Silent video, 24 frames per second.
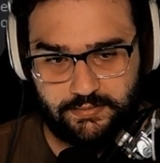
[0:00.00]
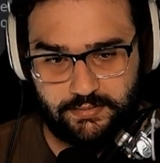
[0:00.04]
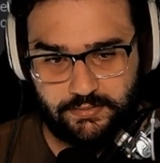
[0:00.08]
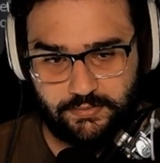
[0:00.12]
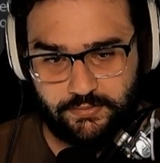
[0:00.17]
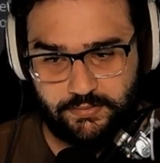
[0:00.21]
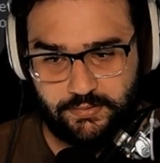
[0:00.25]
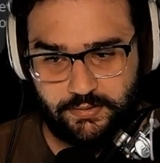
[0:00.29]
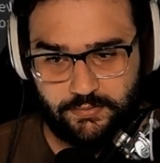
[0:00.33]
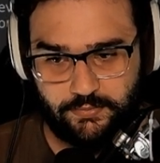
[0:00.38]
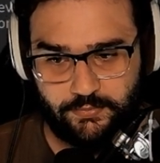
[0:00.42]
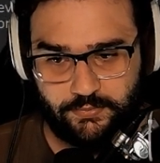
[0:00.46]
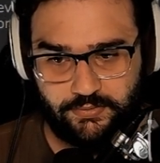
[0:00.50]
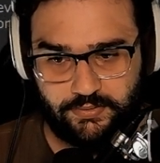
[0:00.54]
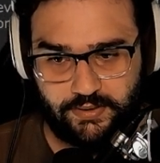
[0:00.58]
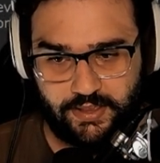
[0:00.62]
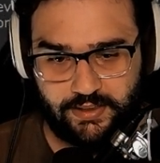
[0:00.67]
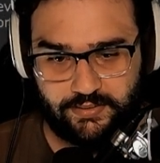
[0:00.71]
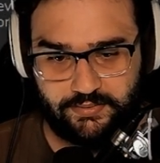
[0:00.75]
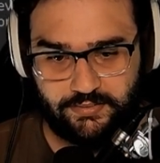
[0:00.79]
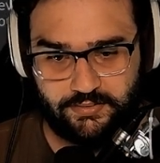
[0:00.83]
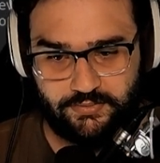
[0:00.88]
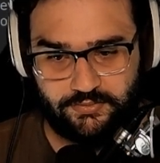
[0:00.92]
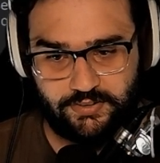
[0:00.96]
to that was
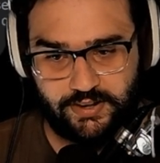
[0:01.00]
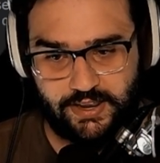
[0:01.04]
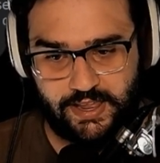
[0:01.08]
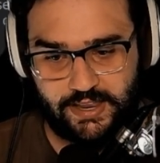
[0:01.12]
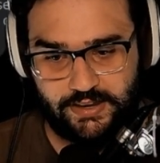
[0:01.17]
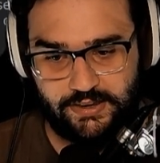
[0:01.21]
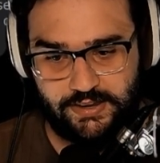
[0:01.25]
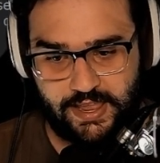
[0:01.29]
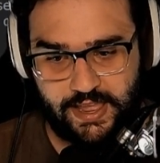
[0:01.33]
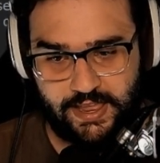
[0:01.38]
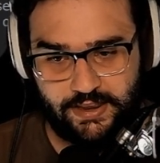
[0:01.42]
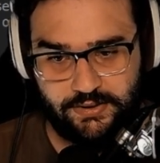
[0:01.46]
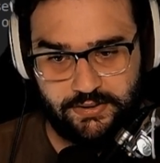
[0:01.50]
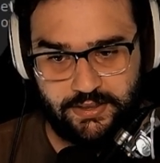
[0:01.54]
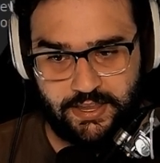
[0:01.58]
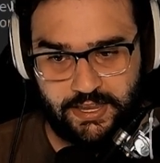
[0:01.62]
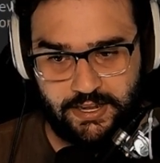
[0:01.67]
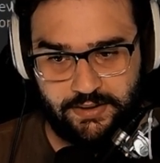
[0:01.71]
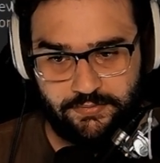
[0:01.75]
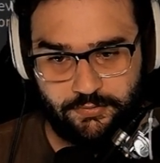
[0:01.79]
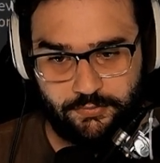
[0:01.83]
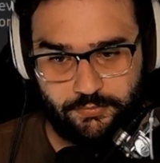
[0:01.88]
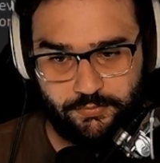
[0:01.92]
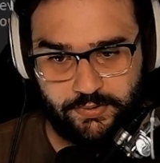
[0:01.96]
asked in chat. Yeah, you
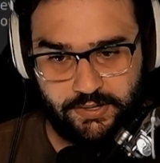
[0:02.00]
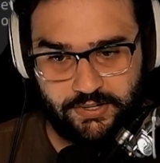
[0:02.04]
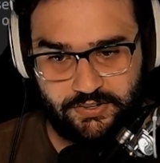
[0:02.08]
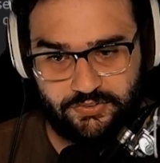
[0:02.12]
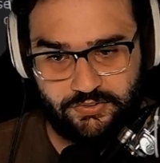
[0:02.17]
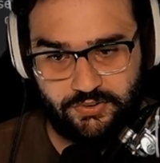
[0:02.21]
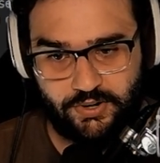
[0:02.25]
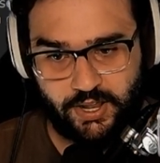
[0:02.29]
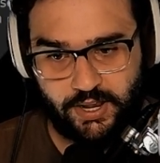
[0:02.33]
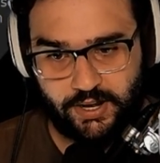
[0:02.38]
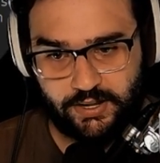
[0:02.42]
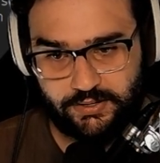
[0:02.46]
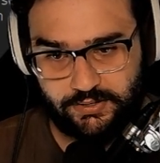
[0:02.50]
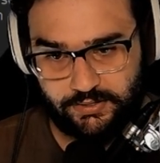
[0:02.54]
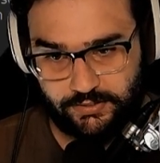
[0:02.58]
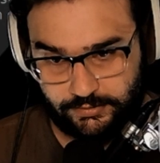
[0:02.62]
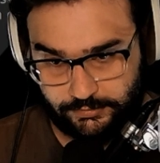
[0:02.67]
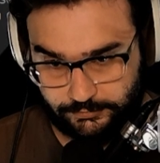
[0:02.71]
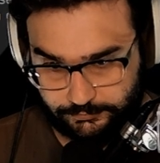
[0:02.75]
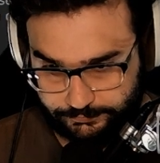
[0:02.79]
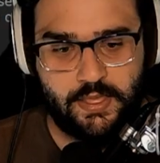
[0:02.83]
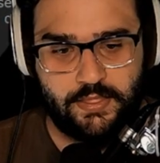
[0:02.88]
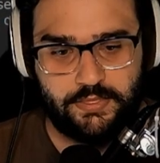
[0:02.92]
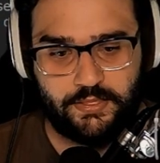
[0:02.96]
can't even reach doctor.